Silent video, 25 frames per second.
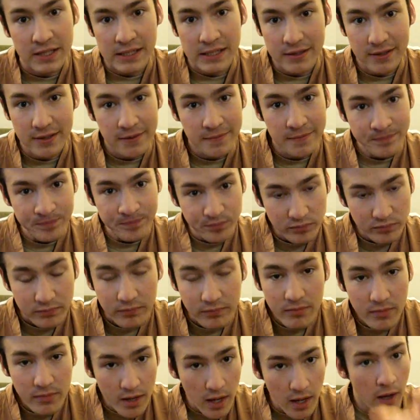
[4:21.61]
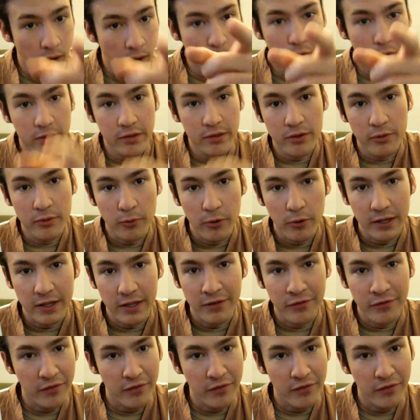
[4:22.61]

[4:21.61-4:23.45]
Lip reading: and I'm with you, Woody.